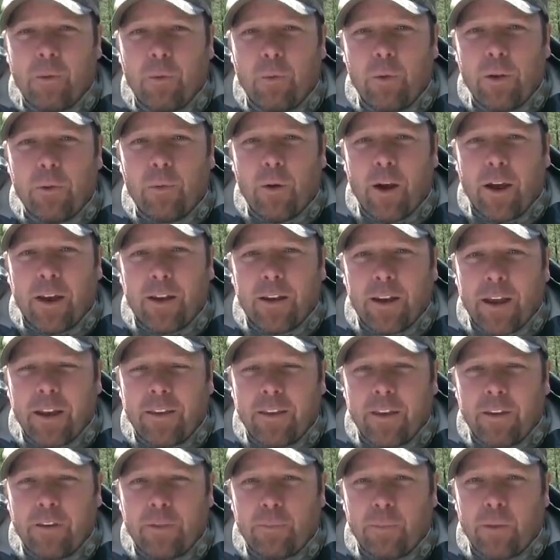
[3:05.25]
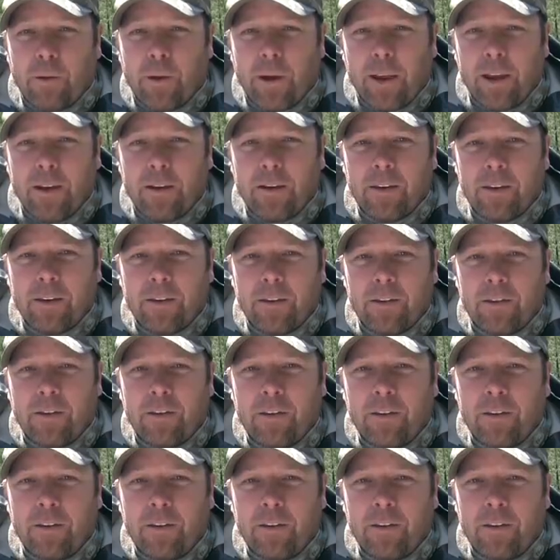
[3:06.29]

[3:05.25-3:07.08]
We want, at this point,